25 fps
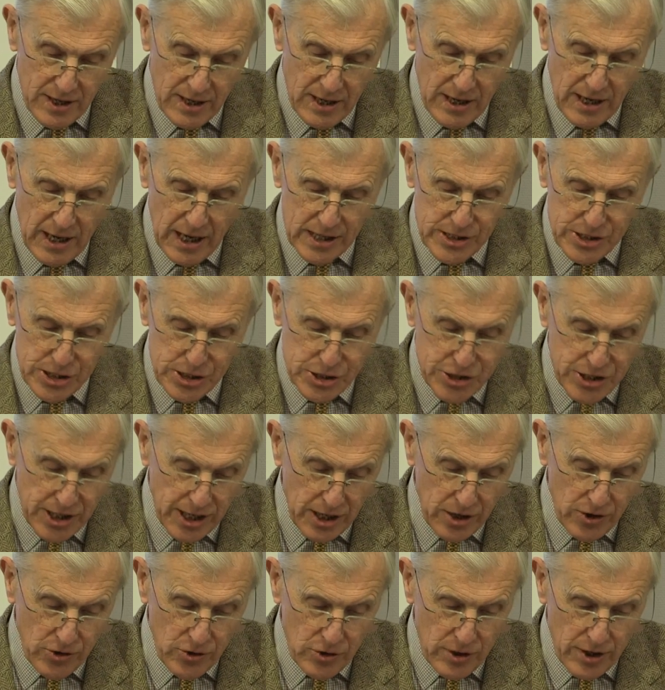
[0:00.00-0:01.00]
as a
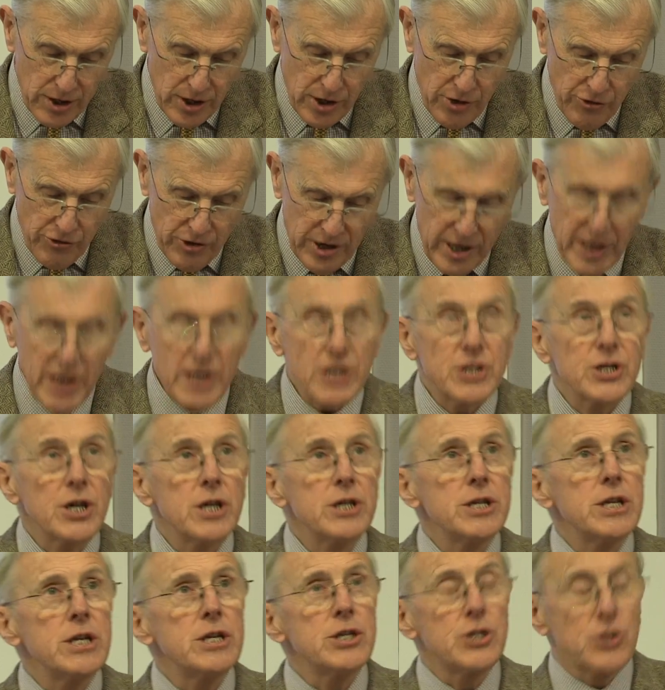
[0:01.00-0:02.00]
single agreed
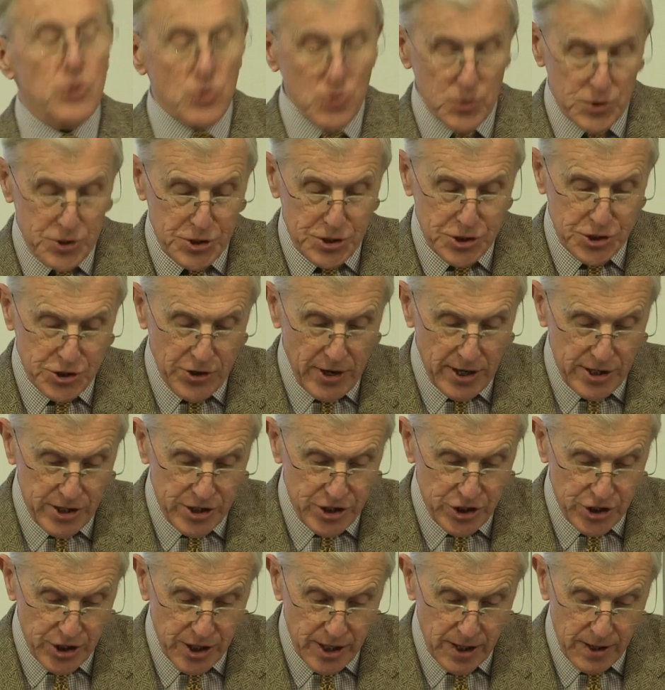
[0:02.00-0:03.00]
and endorsed
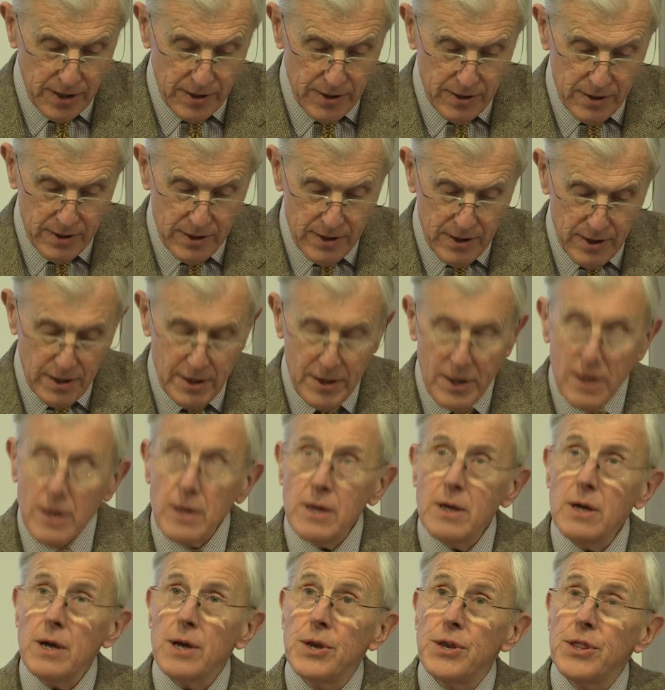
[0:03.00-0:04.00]
strategy,
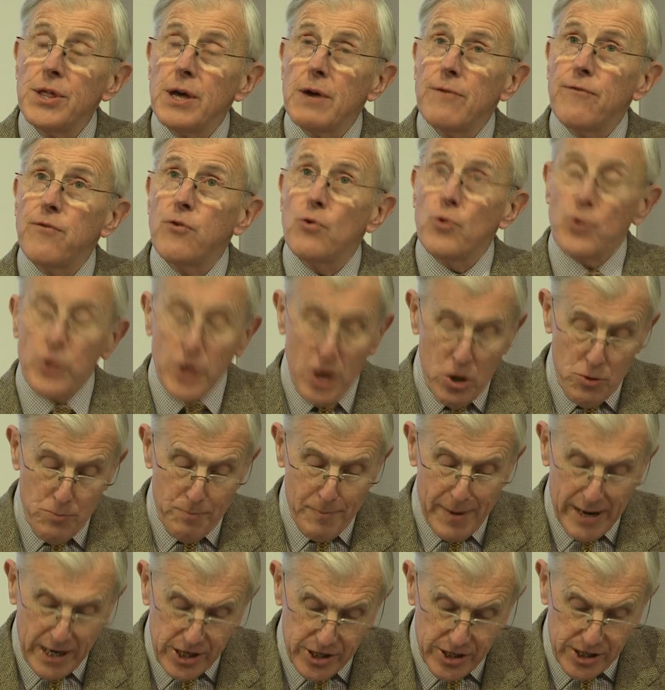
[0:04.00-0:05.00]
and therefore no
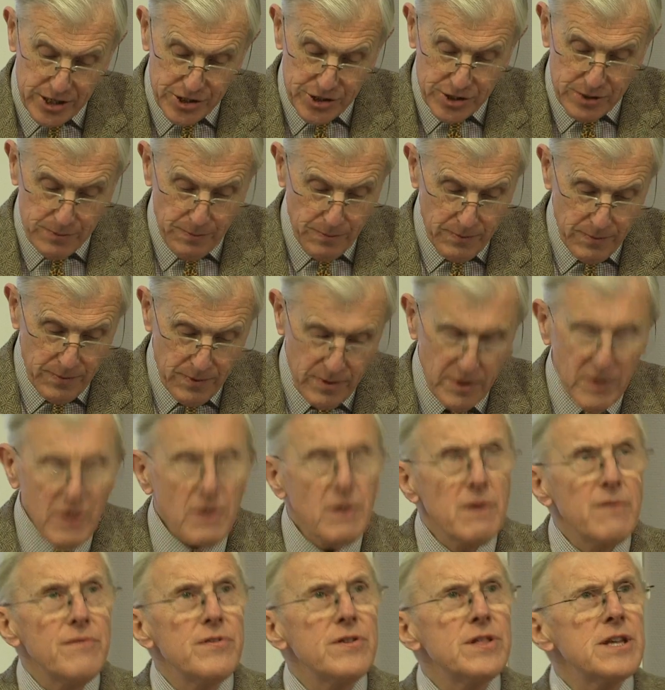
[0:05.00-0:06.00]
mechanism
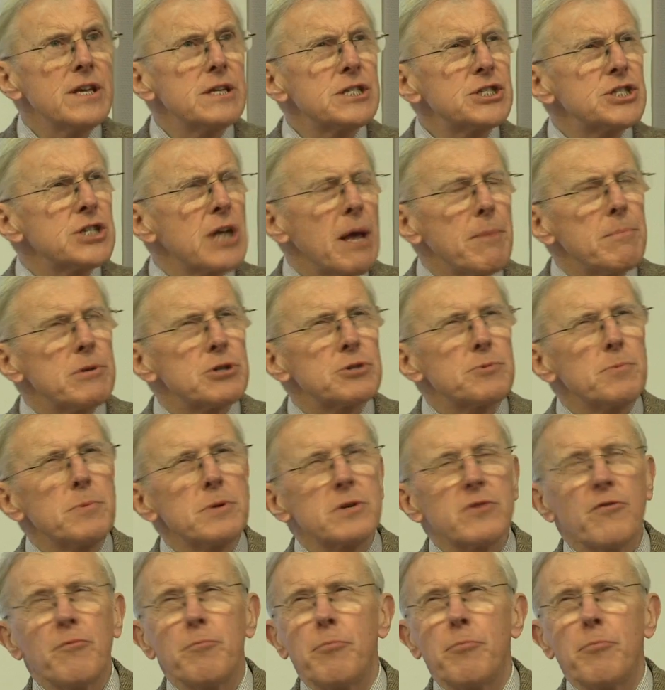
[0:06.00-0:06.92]
for the establishment of